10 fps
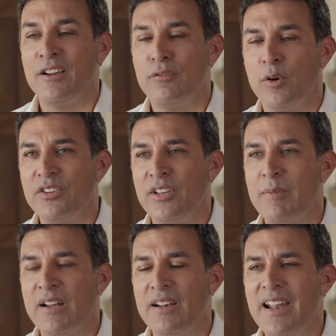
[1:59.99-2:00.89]
Unfortunately,
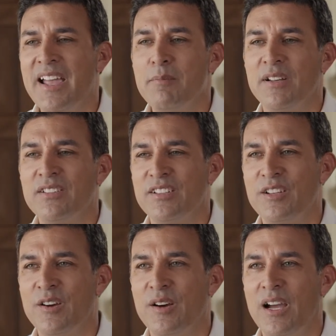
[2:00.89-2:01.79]
about 9 months
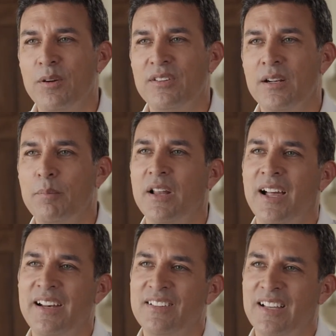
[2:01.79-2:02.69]
ago, I was in a Pilates